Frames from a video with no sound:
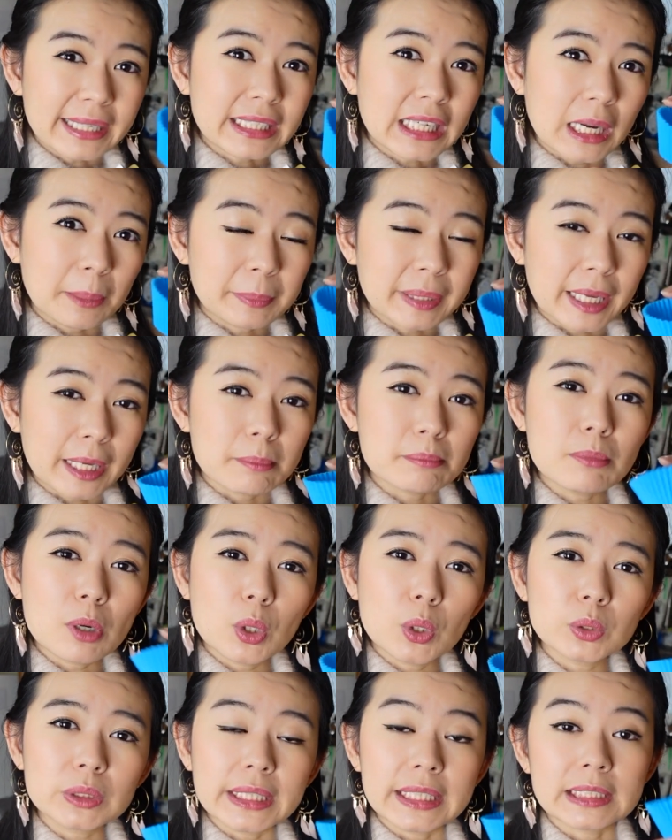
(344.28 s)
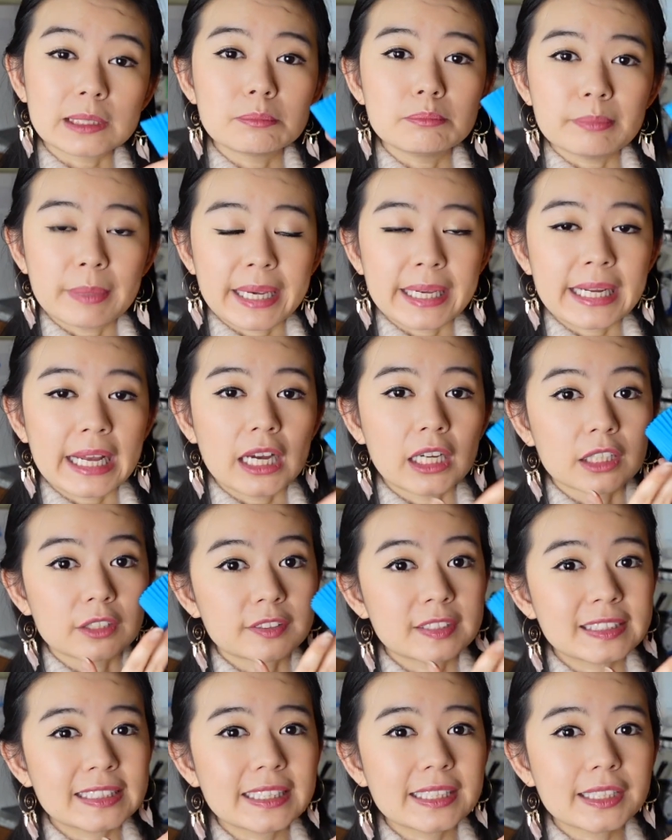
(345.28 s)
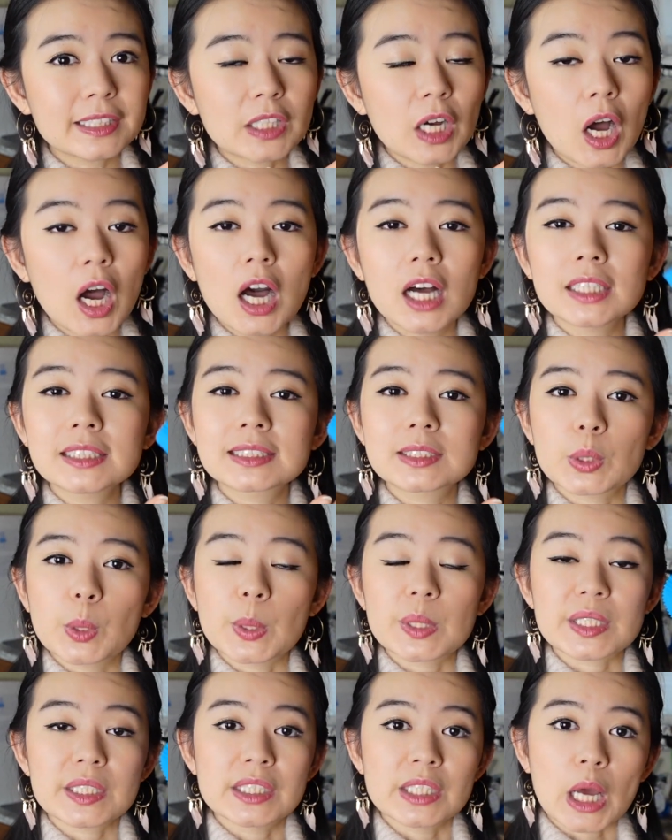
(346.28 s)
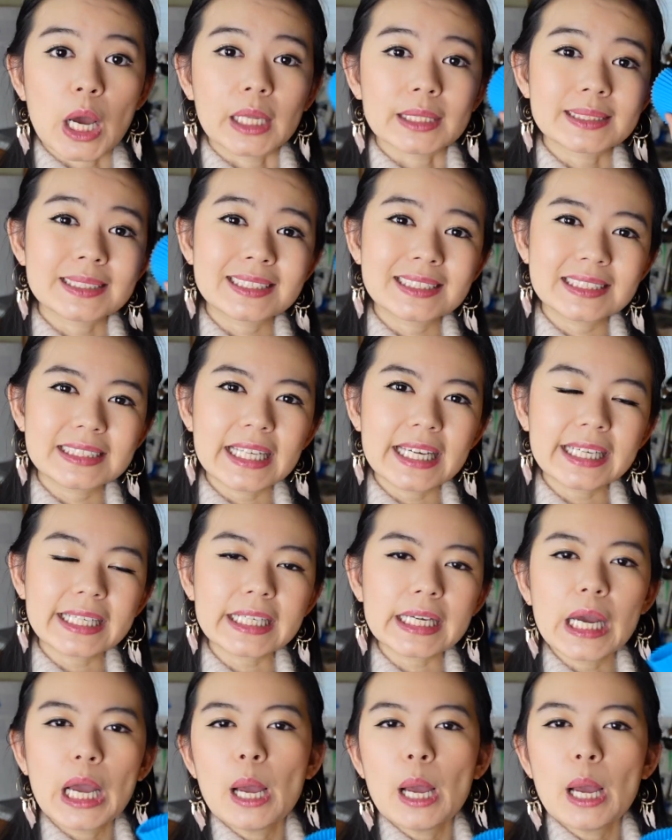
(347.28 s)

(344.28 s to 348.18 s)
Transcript: cupcake mold is made out of silicone, so it's non-stick,